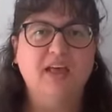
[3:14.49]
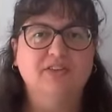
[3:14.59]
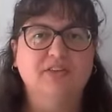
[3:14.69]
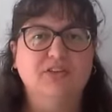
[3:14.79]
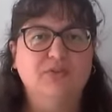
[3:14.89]

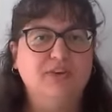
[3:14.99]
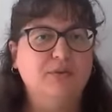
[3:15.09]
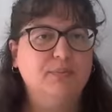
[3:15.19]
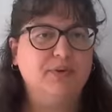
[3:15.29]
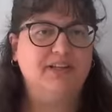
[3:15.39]
So the
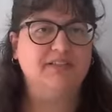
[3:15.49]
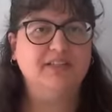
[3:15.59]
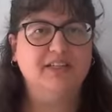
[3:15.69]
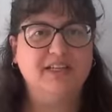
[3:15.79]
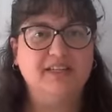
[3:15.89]
dreadful
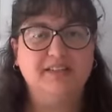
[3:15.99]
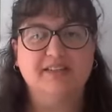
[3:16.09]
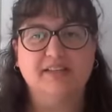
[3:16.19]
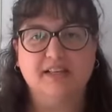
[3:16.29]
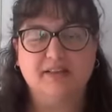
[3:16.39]
present
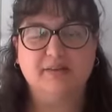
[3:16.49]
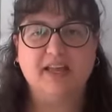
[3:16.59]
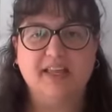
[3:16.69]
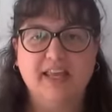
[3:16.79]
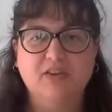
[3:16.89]
is,
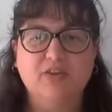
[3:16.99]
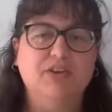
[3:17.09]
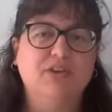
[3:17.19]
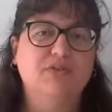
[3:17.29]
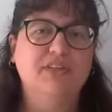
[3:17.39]
again, you
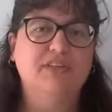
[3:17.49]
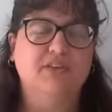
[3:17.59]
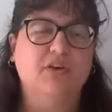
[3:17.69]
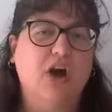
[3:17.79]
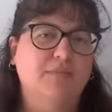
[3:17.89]
can use these
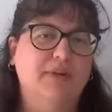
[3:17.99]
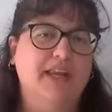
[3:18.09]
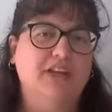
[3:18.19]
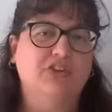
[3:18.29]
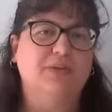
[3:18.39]
in
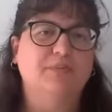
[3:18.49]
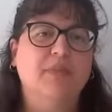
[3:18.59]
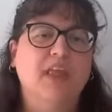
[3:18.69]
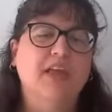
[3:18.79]
combination.